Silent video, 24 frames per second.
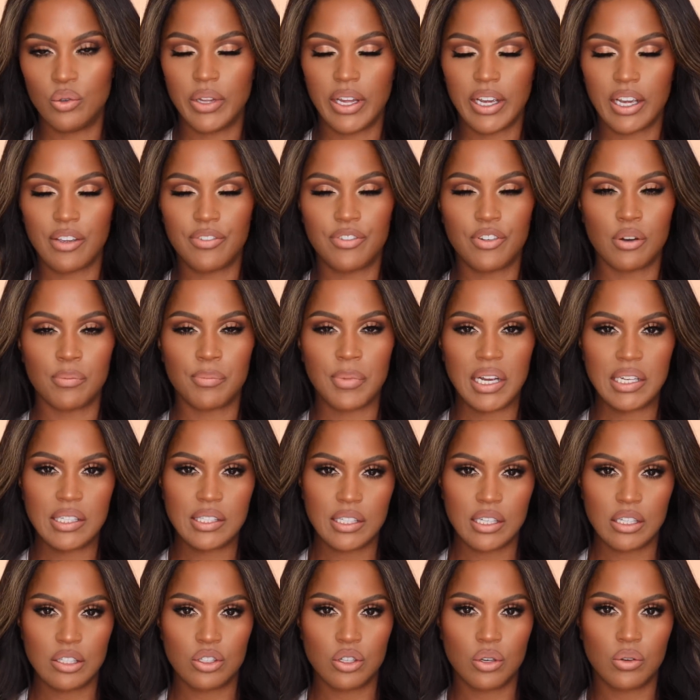Like if your my
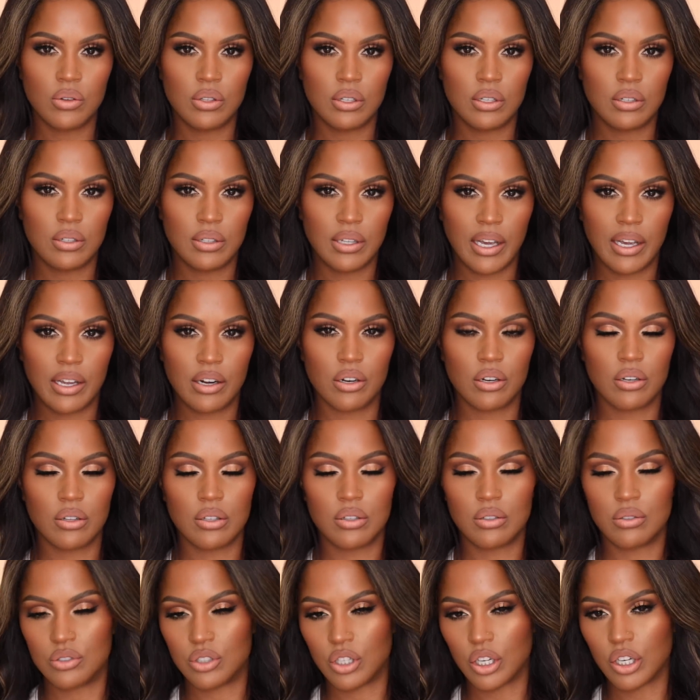skin tone a little lighter, a
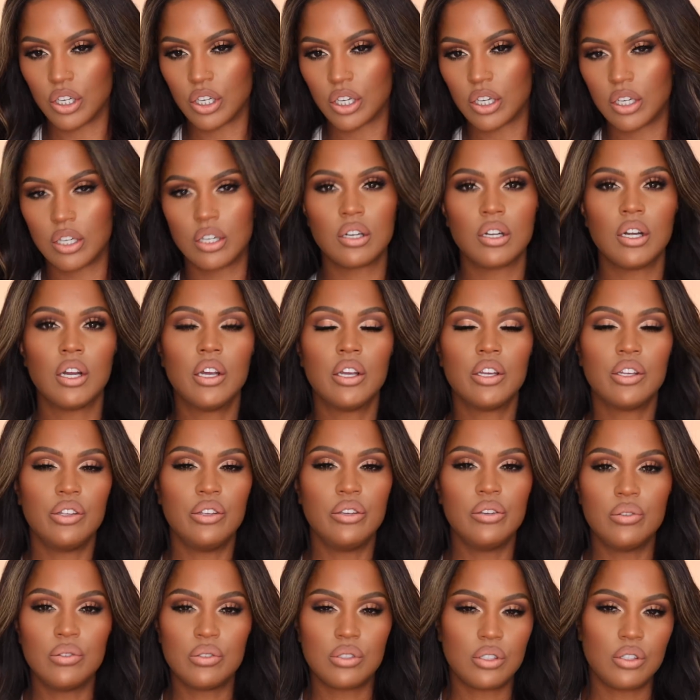little darker,
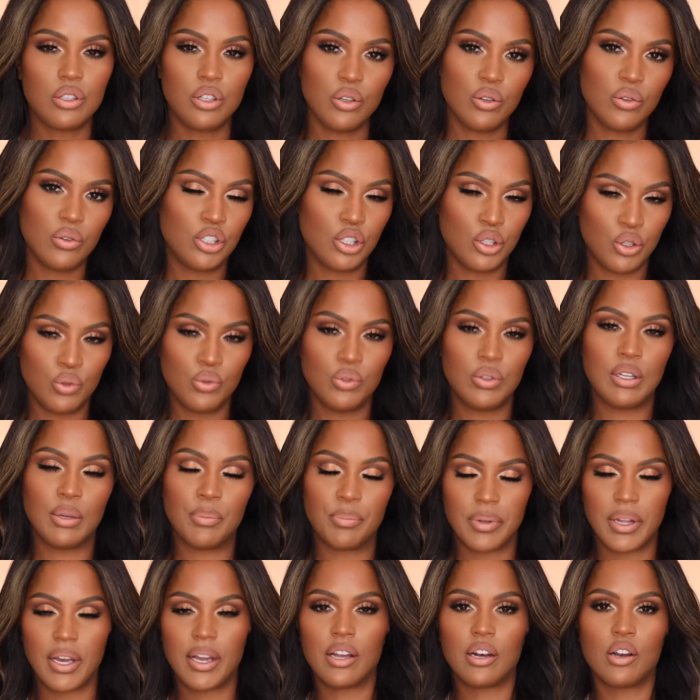use Nude 2
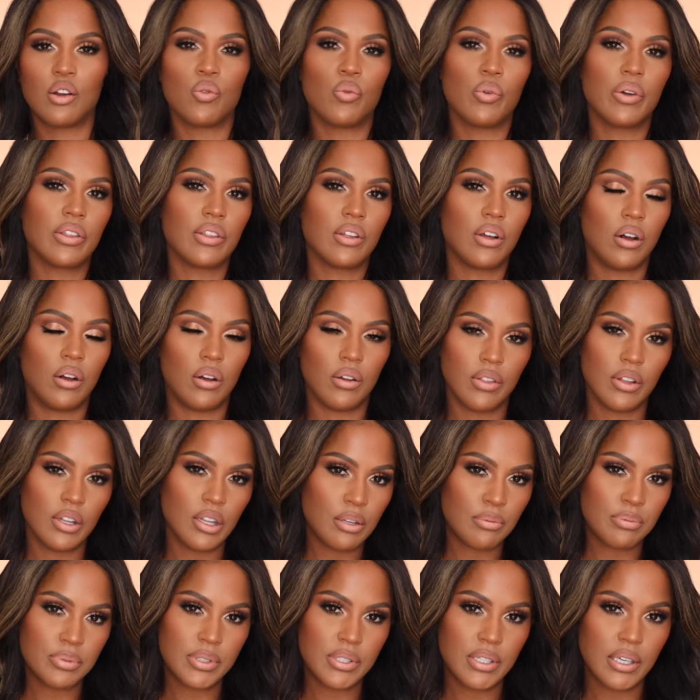lip liner with all
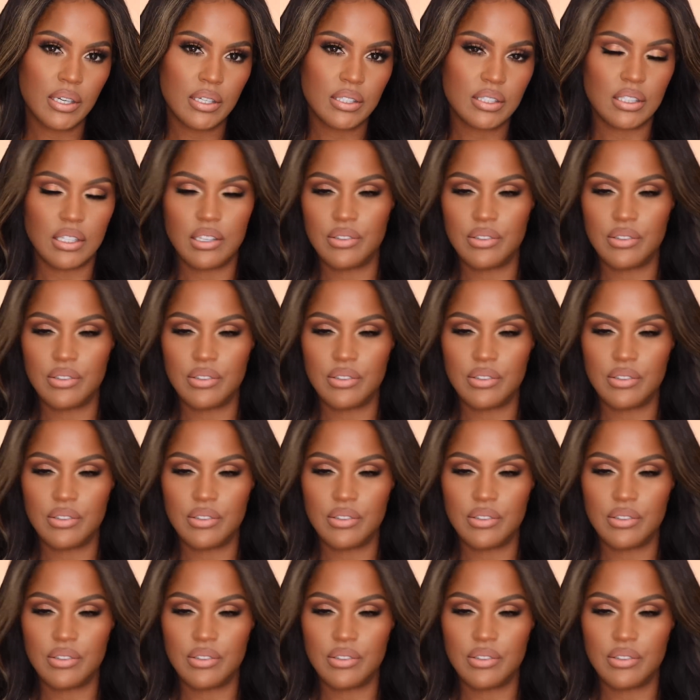the lipsticks.